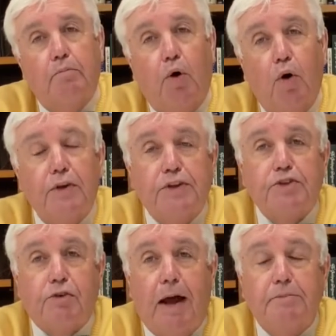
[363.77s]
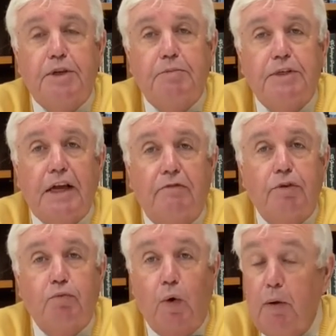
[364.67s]
Paul describes
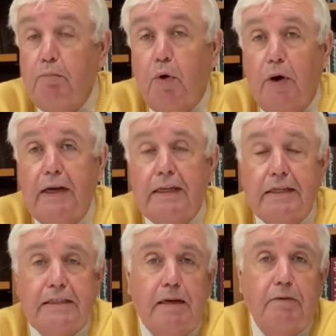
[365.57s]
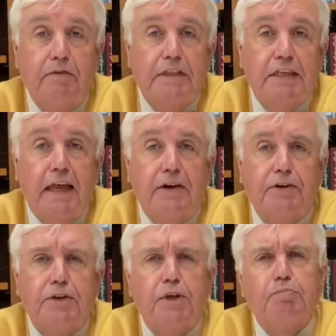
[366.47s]
himself at one point in some of his
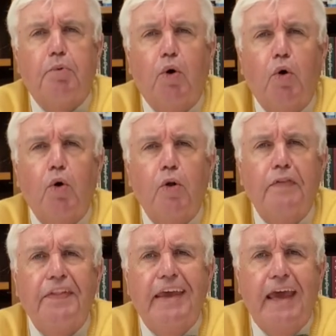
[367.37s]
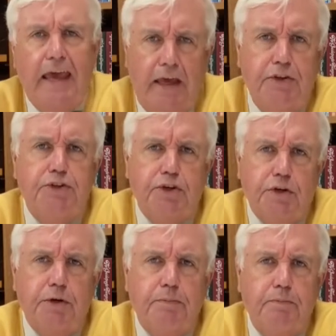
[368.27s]
letters as Paul the
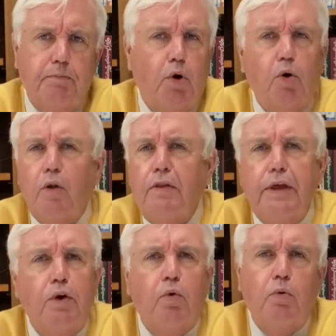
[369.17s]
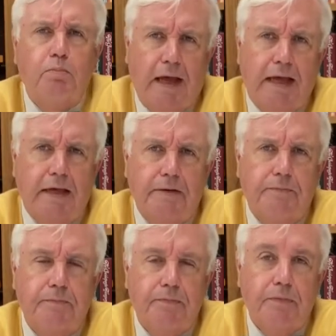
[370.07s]
aged, Paul the old man.
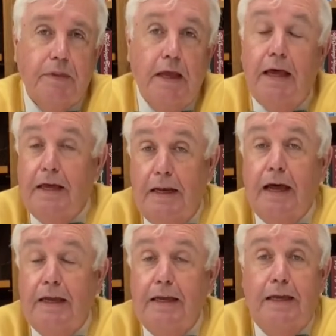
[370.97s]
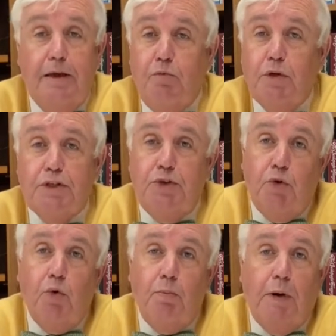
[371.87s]
Now, he wasn't
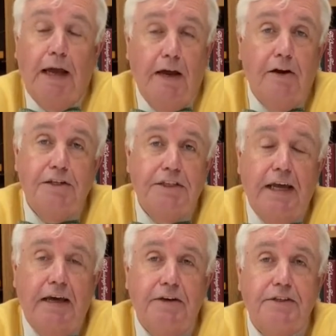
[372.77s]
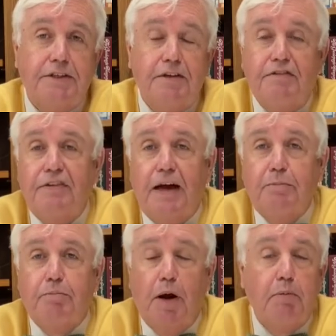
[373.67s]
old by our standards. In
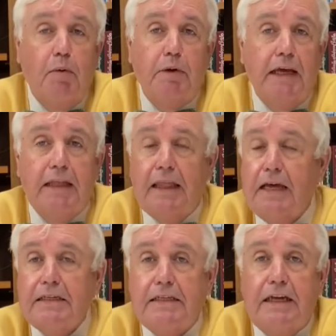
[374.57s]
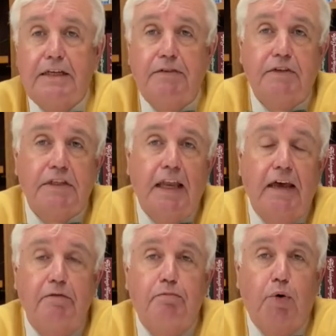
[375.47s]
fact, probably at that stage of his
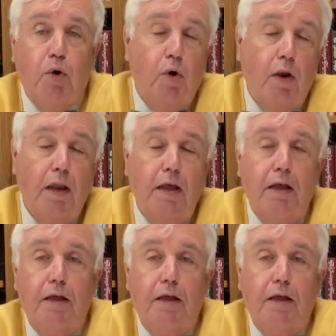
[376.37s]
life, Paul